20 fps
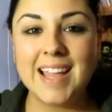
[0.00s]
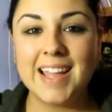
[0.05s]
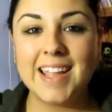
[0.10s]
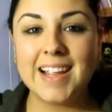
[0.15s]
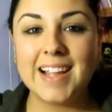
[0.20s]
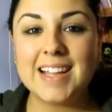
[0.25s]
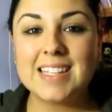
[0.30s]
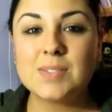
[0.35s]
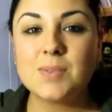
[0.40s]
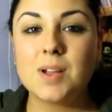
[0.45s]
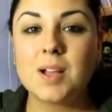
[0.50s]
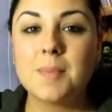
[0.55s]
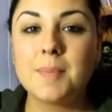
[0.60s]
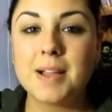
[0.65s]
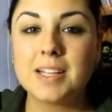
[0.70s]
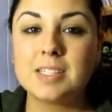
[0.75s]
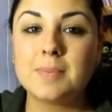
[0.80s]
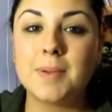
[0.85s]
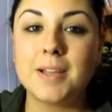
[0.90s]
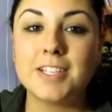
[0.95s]
Hey guys, welcome
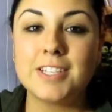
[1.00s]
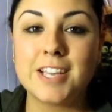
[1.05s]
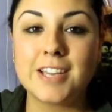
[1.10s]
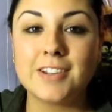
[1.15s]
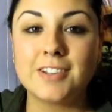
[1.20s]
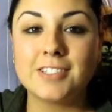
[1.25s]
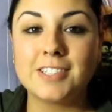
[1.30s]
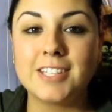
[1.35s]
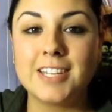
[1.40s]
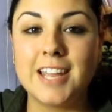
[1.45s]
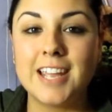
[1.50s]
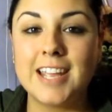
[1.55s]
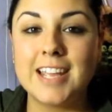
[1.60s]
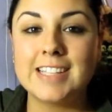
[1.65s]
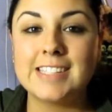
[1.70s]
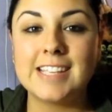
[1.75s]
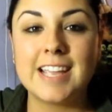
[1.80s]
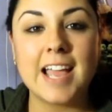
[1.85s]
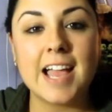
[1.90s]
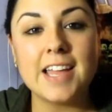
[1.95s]
back to my channel. Today
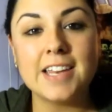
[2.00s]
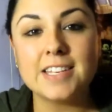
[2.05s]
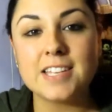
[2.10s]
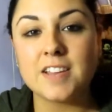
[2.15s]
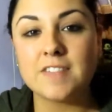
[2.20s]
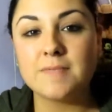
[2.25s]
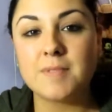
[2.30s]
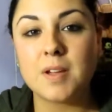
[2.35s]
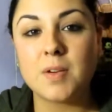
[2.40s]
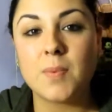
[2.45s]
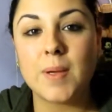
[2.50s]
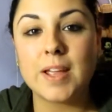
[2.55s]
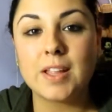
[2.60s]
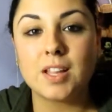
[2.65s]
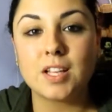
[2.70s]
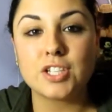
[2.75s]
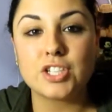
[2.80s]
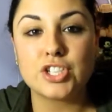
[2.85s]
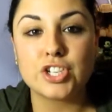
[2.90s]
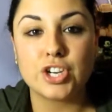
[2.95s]
is the end of my weight
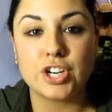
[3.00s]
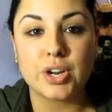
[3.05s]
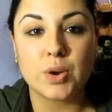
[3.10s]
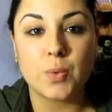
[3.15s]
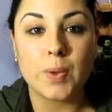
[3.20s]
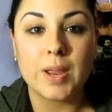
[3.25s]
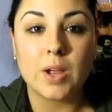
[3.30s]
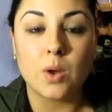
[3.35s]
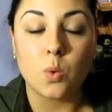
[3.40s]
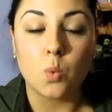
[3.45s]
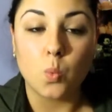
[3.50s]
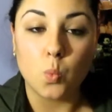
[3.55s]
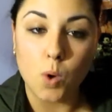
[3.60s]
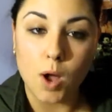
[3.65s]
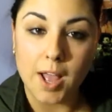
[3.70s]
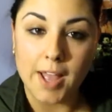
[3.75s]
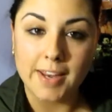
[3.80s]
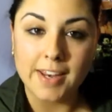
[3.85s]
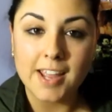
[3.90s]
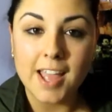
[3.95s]
loss journey week
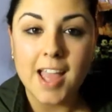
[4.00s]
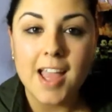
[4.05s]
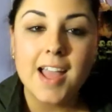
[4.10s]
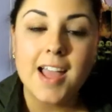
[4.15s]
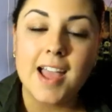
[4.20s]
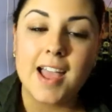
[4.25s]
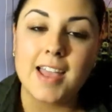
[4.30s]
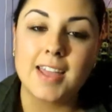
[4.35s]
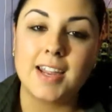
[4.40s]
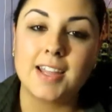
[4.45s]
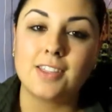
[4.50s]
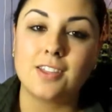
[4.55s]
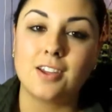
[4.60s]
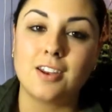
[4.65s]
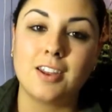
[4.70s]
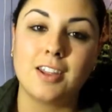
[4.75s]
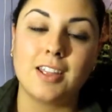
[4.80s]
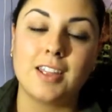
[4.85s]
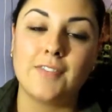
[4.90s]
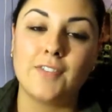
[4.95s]
one, and I
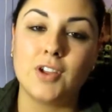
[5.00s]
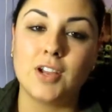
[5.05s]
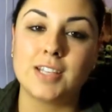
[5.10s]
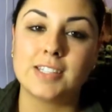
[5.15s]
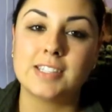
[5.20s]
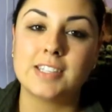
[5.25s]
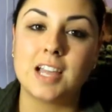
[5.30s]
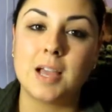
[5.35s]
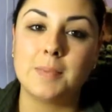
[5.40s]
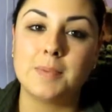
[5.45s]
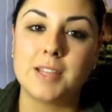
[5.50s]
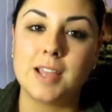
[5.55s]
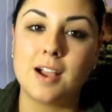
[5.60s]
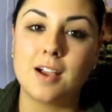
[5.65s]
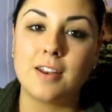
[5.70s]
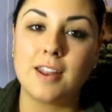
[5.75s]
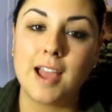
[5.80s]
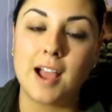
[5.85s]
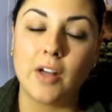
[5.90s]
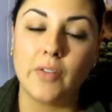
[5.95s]
thought I'd give you guys an update
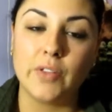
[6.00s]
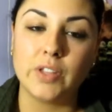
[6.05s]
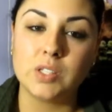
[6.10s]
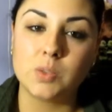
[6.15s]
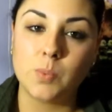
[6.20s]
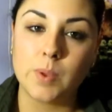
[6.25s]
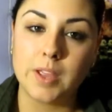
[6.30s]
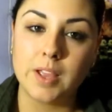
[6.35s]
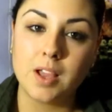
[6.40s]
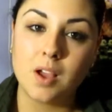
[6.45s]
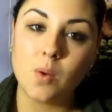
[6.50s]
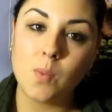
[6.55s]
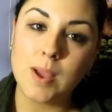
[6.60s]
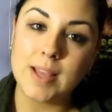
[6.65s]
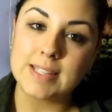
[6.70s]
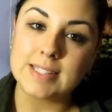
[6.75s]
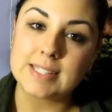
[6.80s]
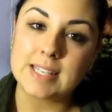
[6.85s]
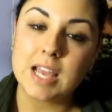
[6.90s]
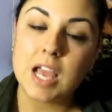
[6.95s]
on how this week
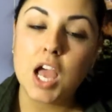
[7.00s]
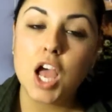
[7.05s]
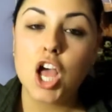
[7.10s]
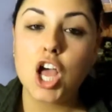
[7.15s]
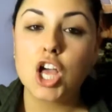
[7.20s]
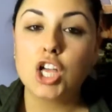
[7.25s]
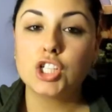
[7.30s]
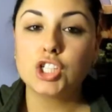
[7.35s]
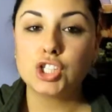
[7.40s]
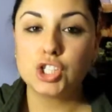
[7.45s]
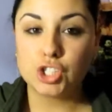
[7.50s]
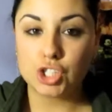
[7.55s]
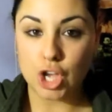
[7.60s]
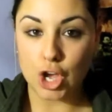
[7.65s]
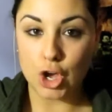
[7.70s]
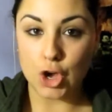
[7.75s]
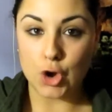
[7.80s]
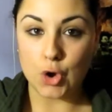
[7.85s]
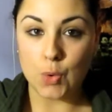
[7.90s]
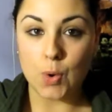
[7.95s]
went.
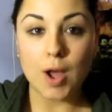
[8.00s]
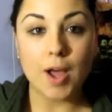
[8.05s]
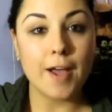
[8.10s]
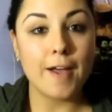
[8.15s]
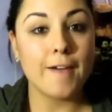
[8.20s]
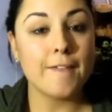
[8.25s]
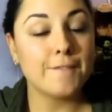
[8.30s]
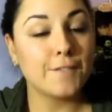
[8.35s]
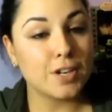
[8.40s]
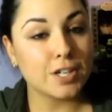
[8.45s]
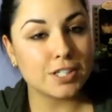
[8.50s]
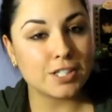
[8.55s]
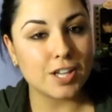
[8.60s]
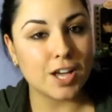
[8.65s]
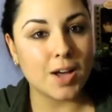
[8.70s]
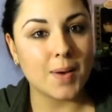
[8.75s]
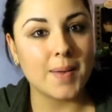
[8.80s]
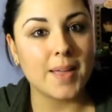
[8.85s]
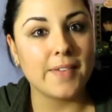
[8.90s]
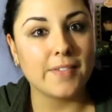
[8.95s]
So, first
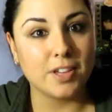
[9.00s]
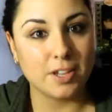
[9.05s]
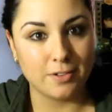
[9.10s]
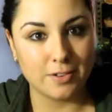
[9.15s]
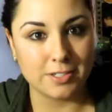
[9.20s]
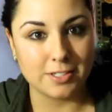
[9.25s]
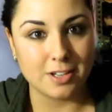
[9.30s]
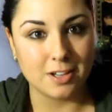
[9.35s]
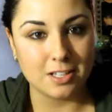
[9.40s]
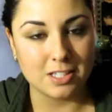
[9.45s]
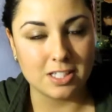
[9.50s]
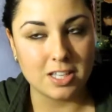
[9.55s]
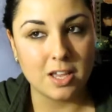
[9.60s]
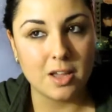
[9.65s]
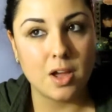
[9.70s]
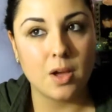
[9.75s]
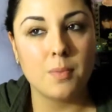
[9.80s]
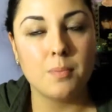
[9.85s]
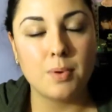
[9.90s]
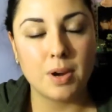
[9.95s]
of all, we have good results
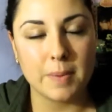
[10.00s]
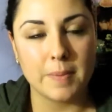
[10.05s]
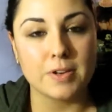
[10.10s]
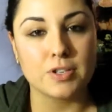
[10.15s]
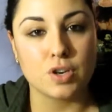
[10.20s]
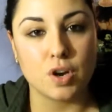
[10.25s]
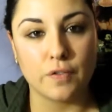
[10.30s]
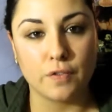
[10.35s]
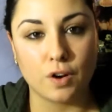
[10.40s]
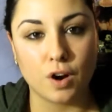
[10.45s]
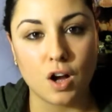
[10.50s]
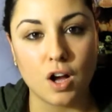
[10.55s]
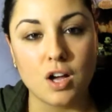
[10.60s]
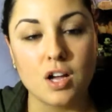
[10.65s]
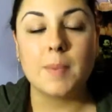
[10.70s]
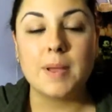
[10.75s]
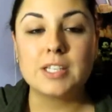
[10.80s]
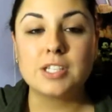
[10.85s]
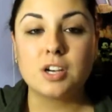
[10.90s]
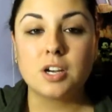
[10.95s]
pretty much overall.
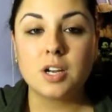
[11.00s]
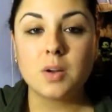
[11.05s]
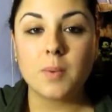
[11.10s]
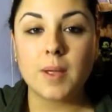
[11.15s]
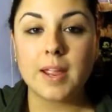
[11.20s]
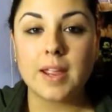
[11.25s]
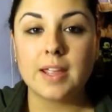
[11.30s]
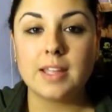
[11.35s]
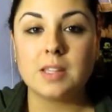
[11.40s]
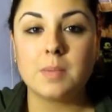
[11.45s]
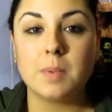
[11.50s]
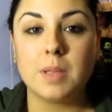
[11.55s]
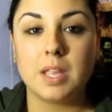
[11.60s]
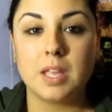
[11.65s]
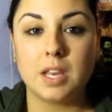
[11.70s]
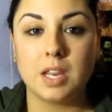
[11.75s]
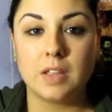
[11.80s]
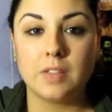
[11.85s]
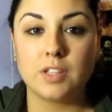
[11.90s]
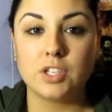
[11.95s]
My starting weight in the
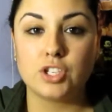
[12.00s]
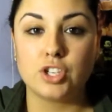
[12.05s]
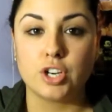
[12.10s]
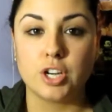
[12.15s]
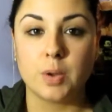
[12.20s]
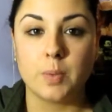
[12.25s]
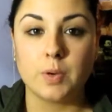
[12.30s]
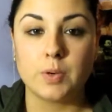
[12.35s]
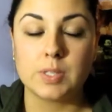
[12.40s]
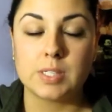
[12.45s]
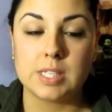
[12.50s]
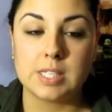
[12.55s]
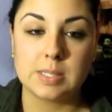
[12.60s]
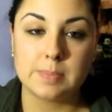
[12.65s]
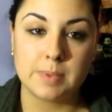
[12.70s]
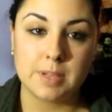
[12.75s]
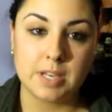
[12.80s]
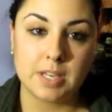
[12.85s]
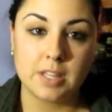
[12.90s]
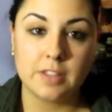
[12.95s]
beginning of this journey, which was
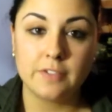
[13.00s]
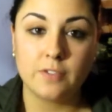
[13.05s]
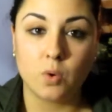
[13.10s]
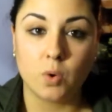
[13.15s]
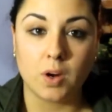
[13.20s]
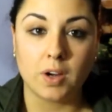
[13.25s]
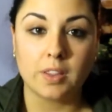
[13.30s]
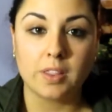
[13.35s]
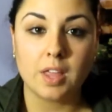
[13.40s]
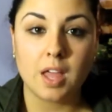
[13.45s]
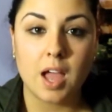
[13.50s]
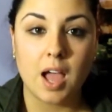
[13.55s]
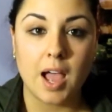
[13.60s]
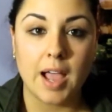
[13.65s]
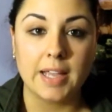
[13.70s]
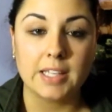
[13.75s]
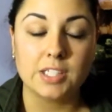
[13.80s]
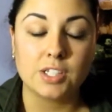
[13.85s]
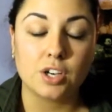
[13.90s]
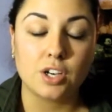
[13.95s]
this Monday the 4th,
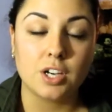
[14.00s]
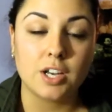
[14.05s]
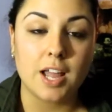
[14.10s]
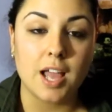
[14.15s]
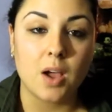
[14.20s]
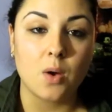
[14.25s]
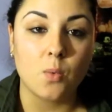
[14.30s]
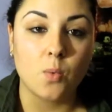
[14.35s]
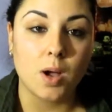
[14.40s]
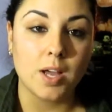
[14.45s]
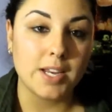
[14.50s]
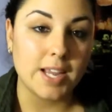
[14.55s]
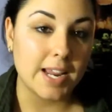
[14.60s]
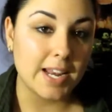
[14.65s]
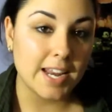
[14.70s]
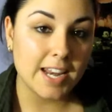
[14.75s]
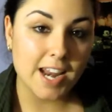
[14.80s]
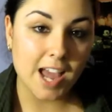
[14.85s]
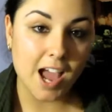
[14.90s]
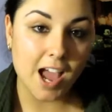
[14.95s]
I started at
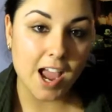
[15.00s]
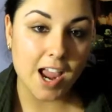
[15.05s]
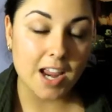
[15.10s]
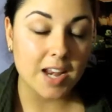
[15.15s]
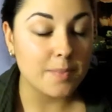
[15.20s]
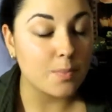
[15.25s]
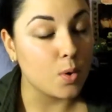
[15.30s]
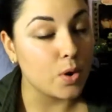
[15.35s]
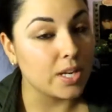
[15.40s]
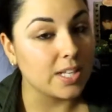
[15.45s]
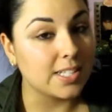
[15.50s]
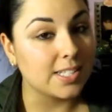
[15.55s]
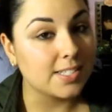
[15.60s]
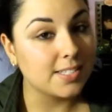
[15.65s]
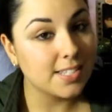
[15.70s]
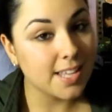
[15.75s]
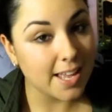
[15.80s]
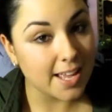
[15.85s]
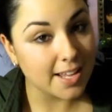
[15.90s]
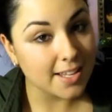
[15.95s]

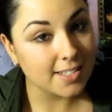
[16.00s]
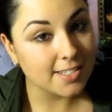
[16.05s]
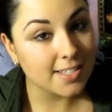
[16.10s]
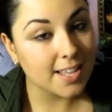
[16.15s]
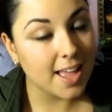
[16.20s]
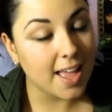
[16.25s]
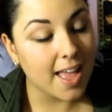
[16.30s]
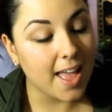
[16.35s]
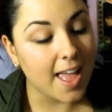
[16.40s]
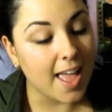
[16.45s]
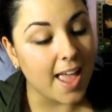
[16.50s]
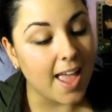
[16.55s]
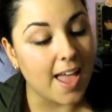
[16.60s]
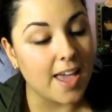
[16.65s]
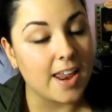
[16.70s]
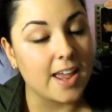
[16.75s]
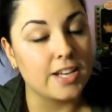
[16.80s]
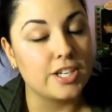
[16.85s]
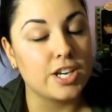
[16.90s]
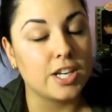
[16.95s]
189.6
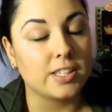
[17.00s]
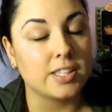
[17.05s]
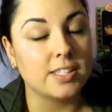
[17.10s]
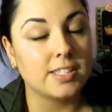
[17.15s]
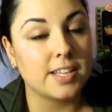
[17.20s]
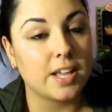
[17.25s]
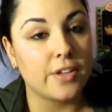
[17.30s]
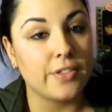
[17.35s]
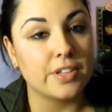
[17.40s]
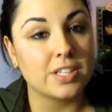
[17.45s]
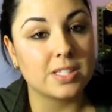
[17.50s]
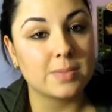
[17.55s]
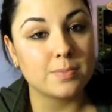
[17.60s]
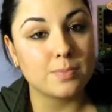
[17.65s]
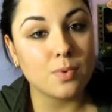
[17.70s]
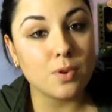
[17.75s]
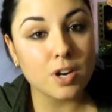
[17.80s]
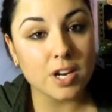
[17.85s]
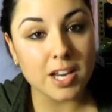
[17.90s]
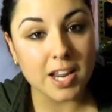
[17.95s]
and I checked the scale this
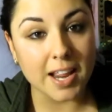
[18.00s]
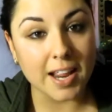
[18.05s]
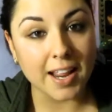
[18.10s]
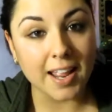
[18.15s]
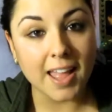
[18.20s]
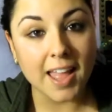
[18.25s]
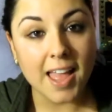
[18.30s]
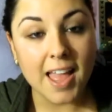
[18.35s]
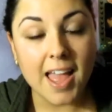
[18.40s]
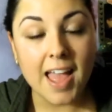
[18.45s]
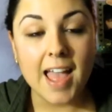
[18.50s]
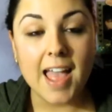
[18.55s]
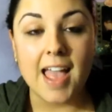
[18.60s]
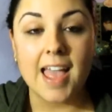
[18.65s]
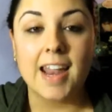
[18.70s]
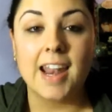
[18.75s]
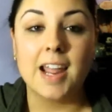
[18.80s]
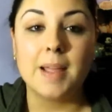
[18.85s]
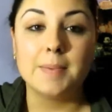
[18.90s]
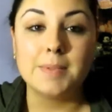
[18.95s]
morning
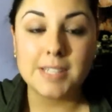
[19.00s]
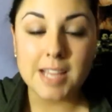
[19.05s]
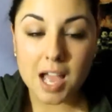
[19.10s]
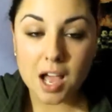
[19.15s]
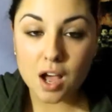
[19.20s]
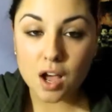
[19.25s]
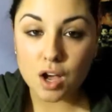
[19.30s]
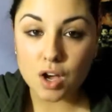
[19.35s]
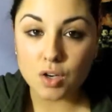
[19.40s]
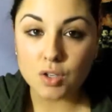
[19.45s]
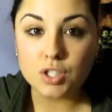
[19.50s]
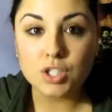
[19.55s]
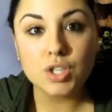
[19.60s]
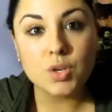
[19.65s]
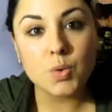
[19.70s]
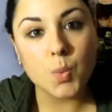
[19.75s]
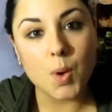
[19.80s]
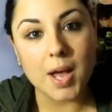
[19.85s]
and I'm down to